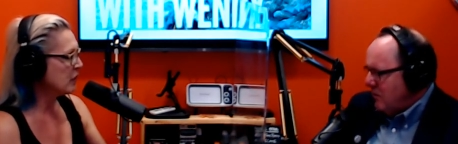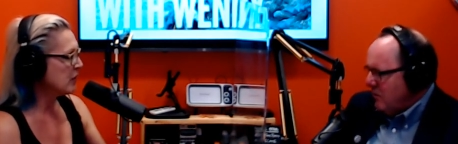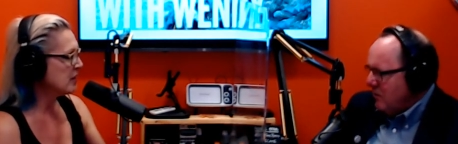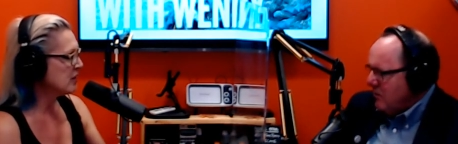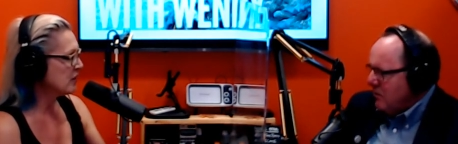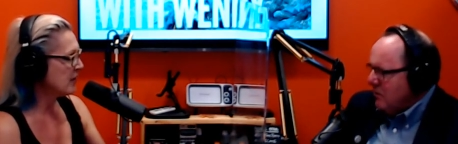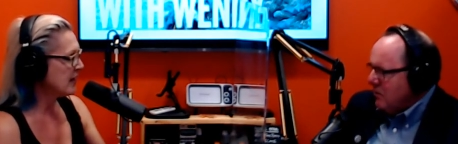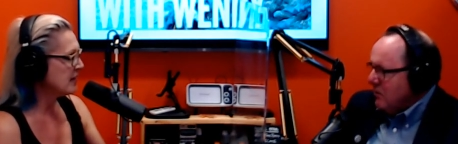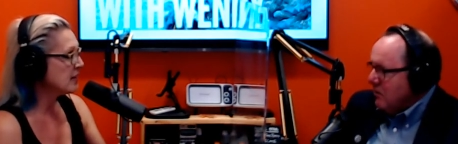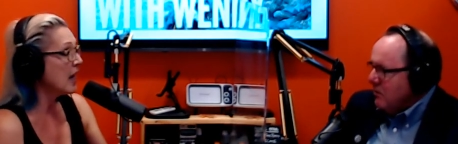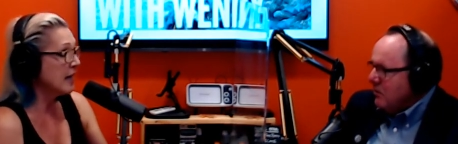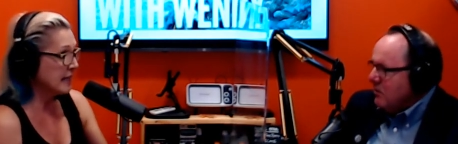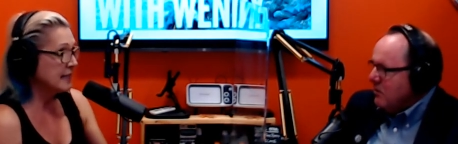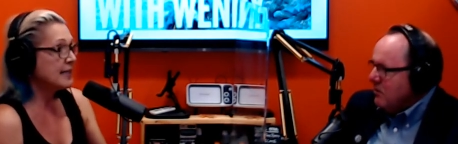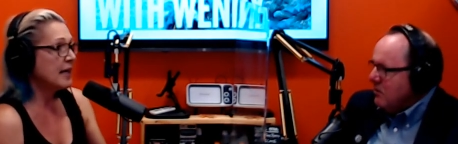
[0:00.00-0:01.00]
Speaker 1: face,
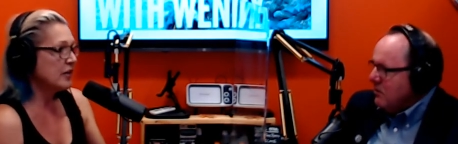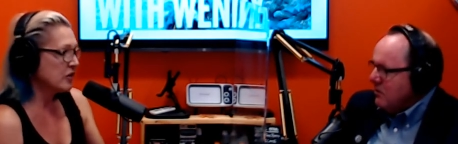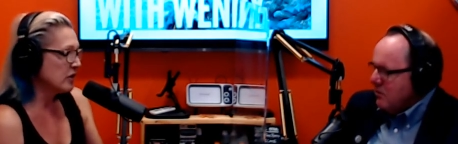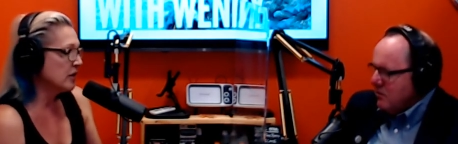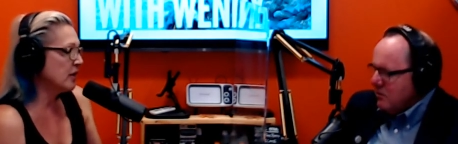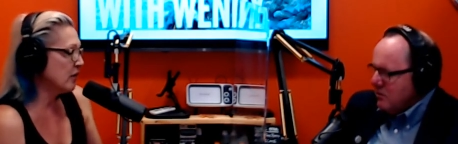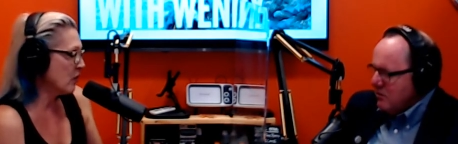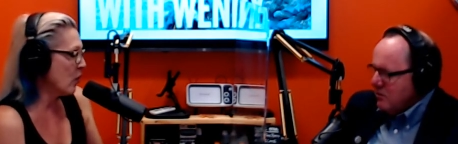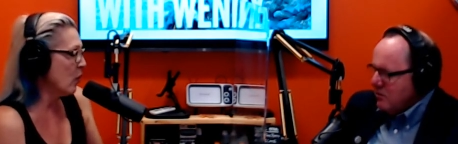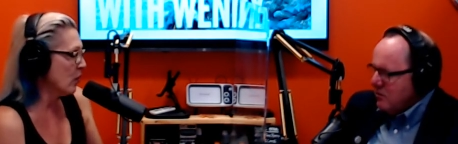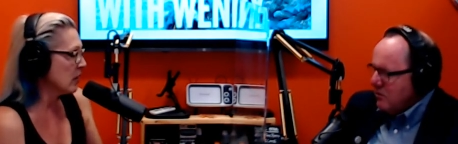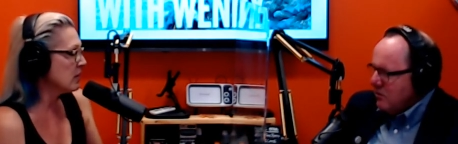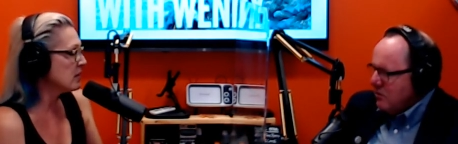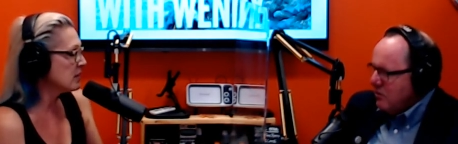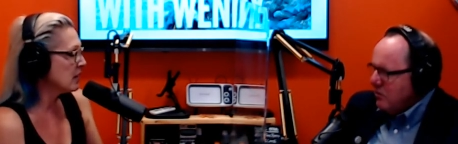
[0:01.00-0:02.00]
unintentionally, of
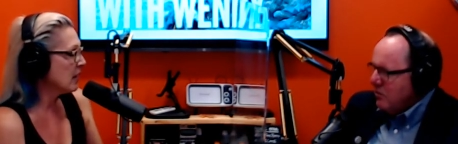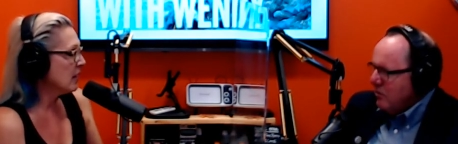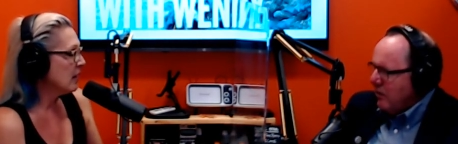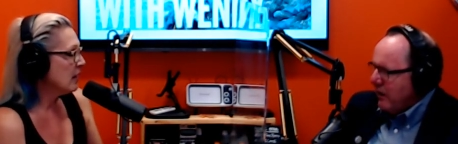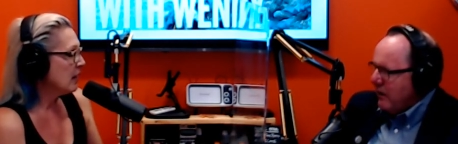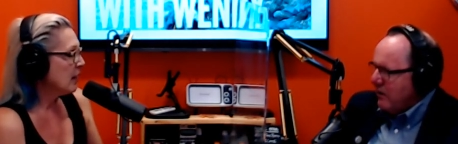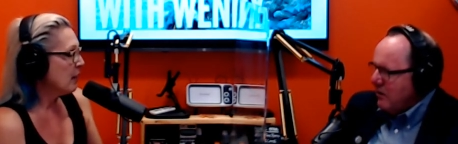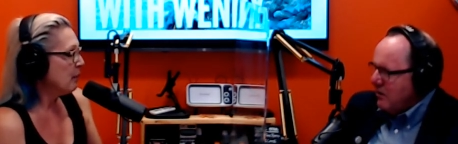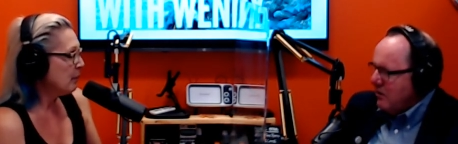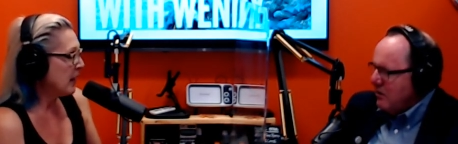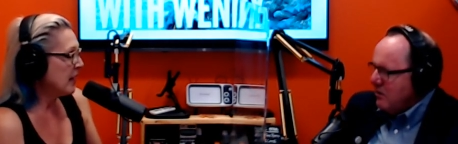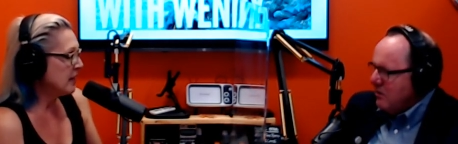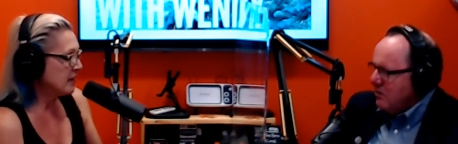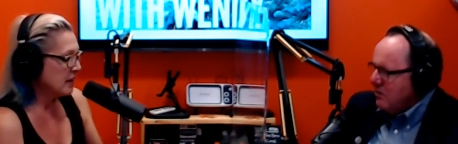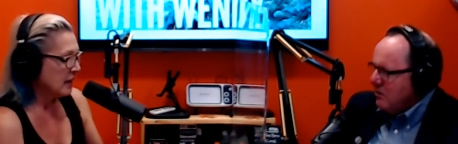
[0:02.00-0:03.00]
course. Right.
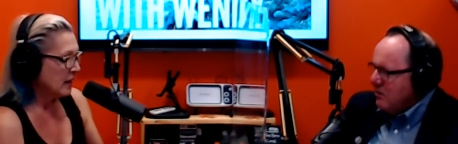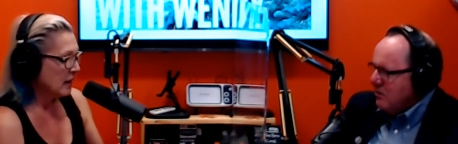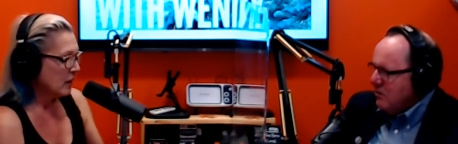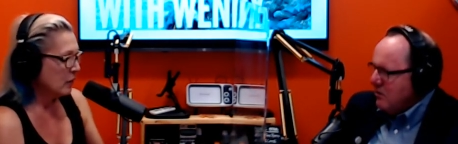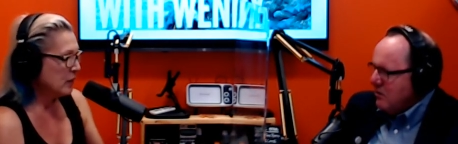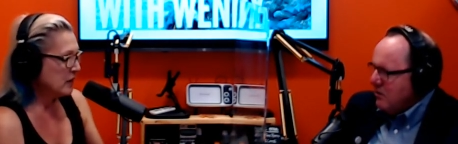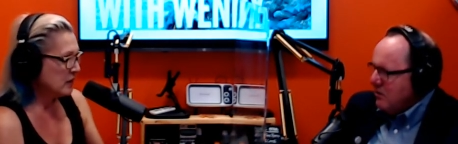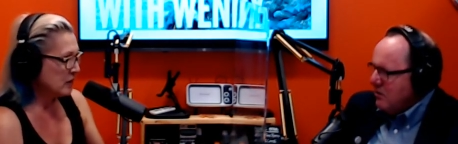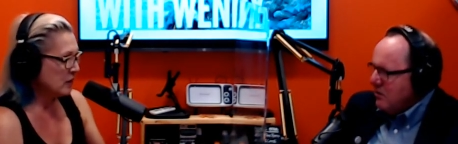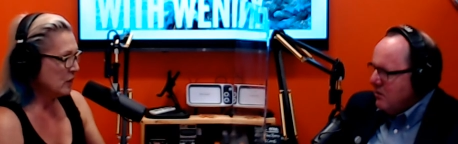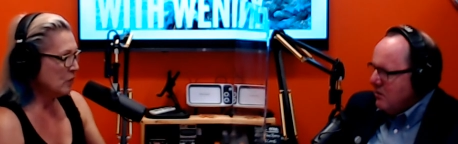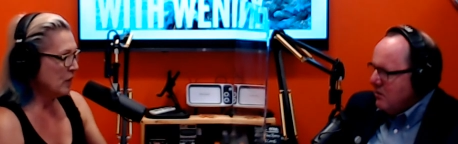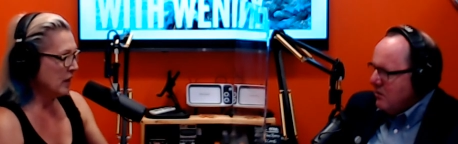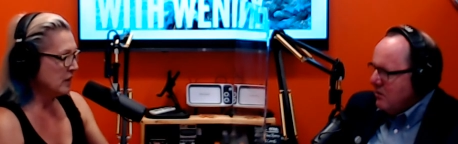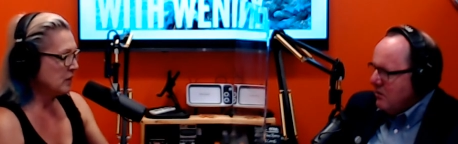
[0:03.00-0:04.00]
But we do
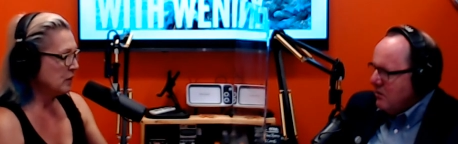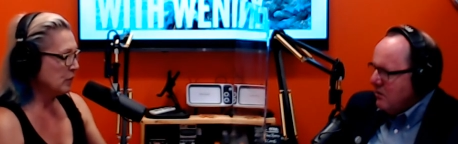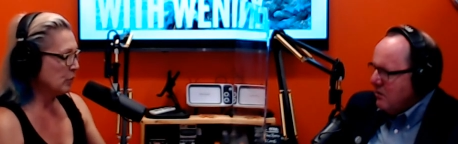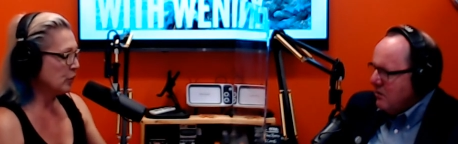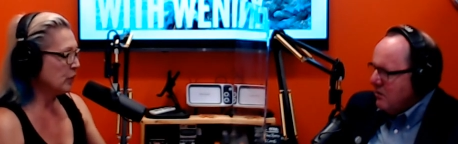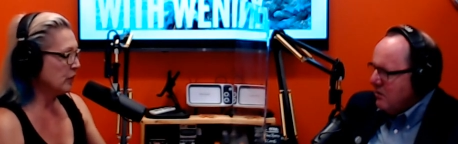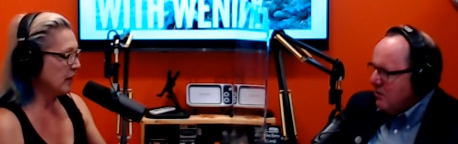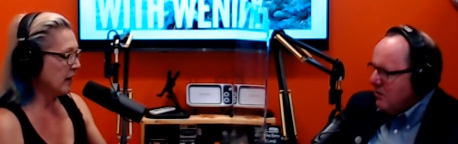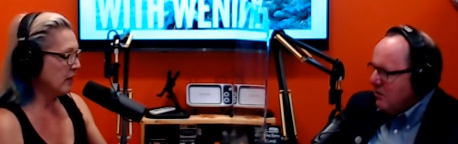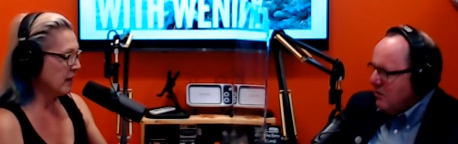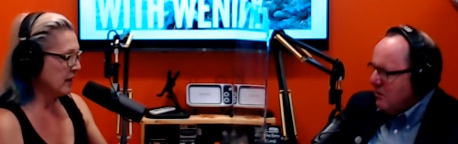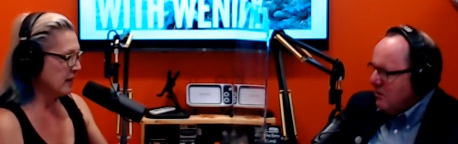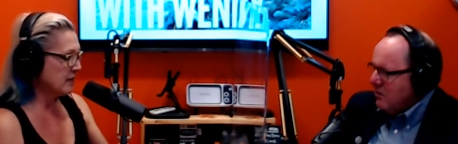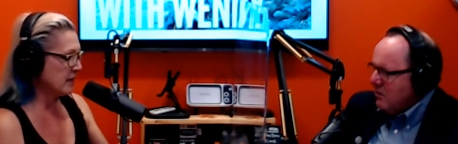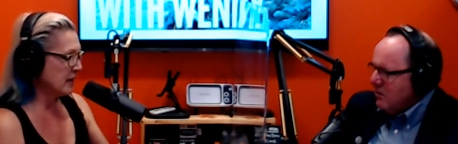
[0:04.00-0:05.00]
want to improve
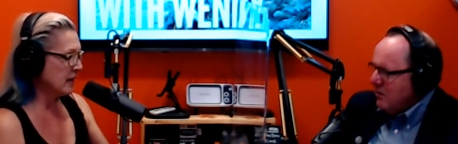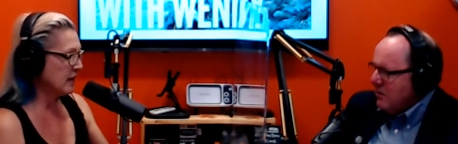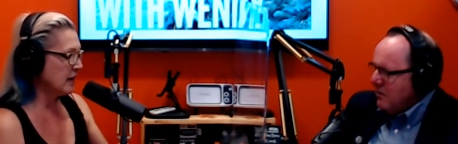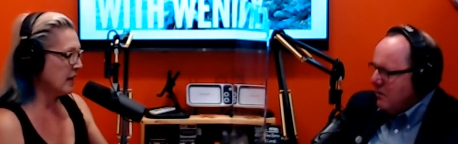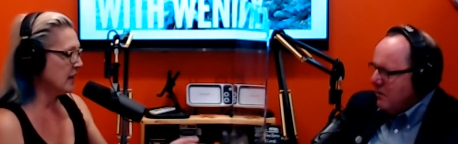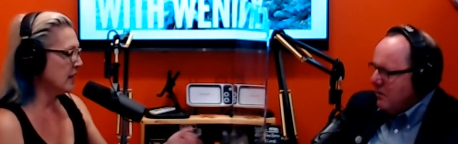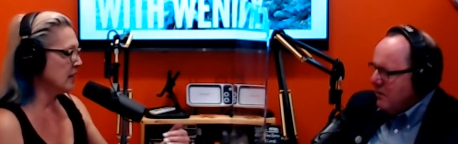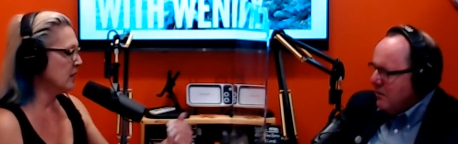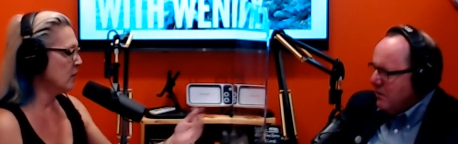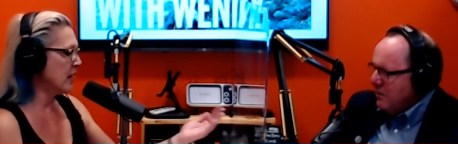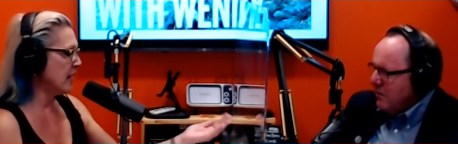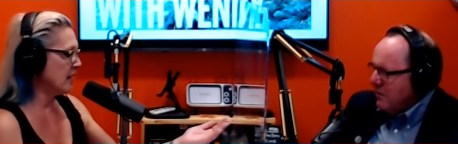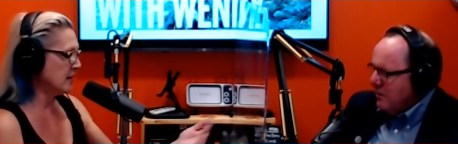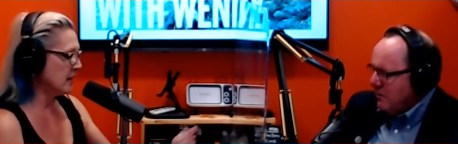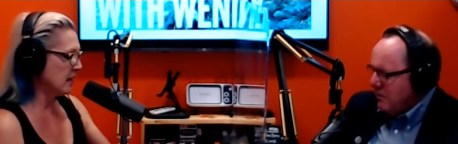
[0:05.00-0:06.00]
areas that, and, and you can't
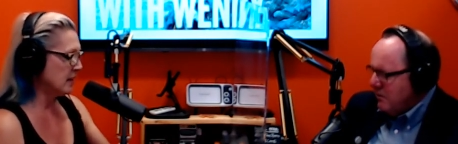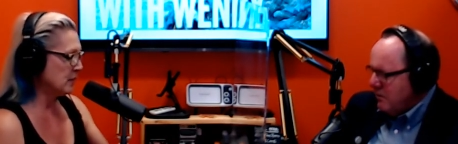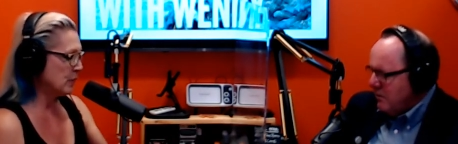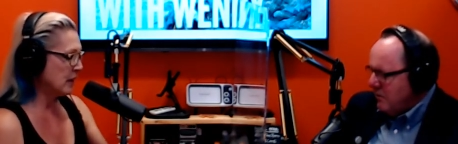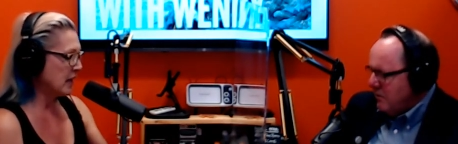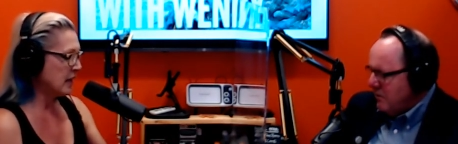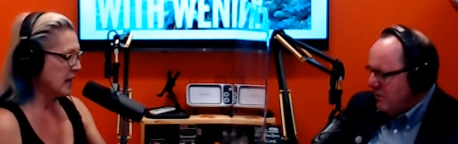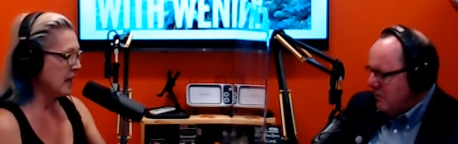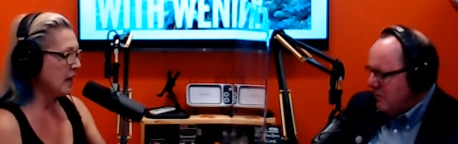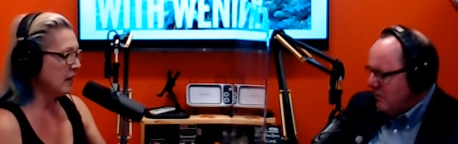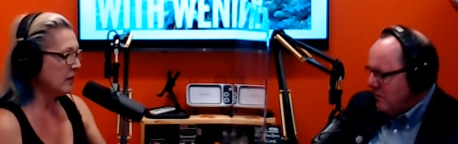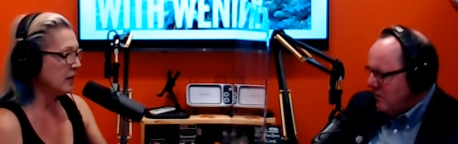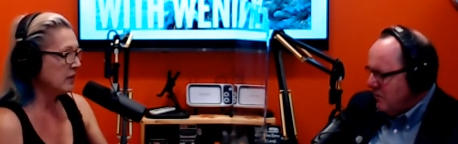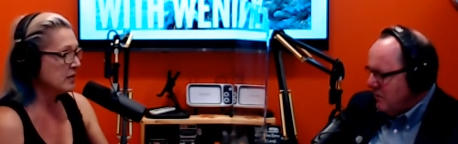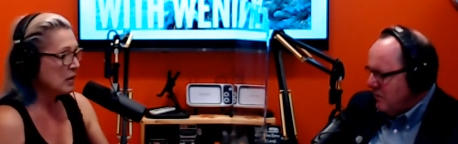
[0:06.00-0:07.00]
say this, but I can, that are
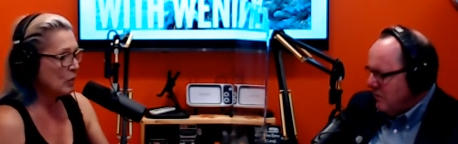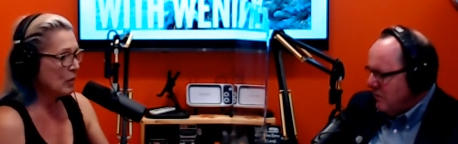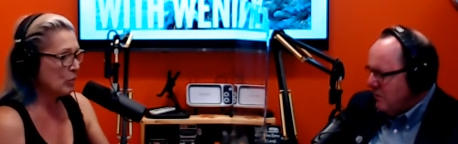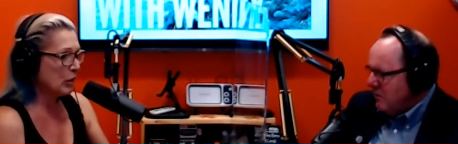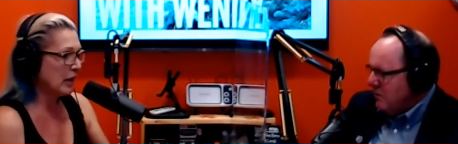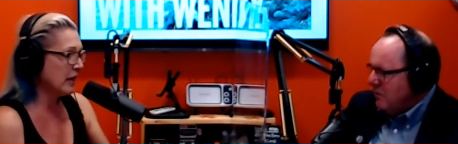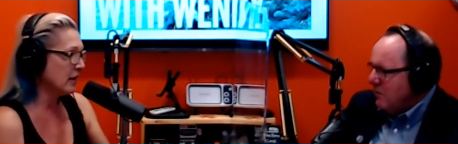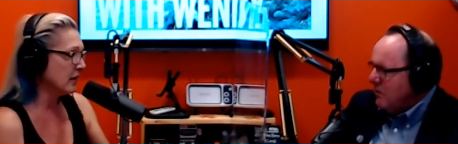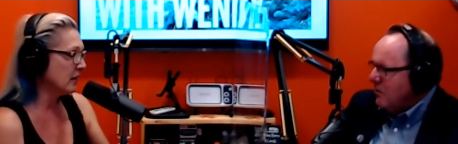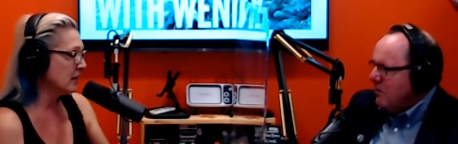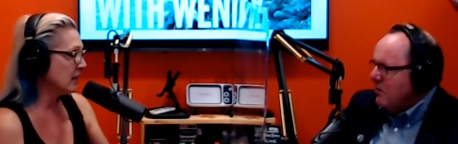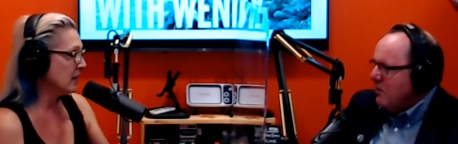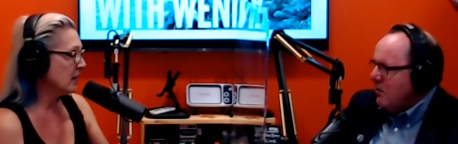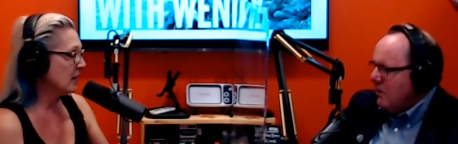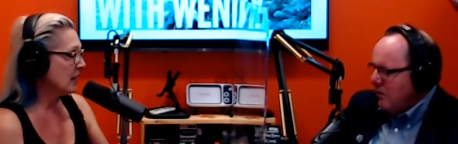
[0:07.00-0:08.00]
somewhat blighted.
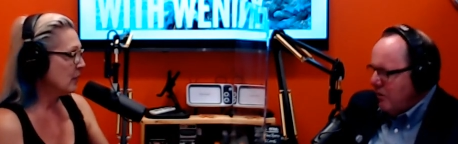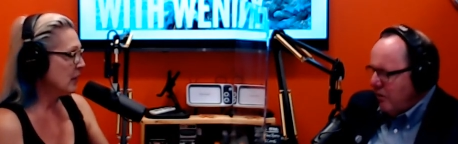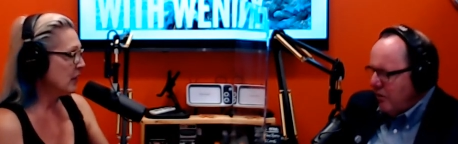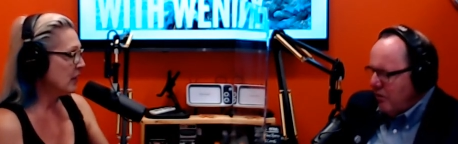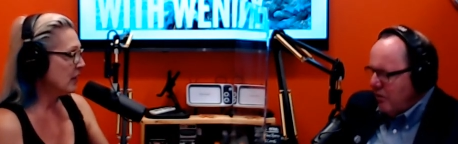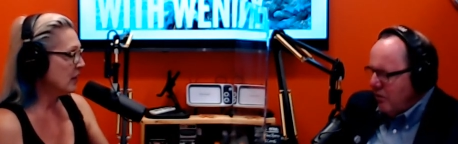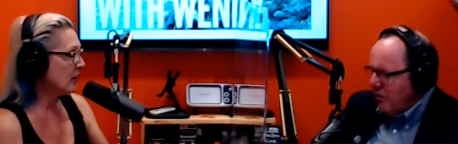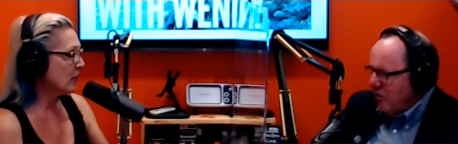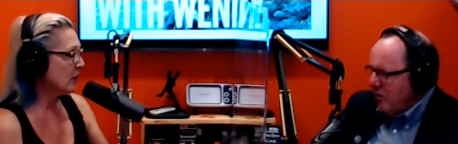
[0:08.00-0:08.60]
I mean, they're they're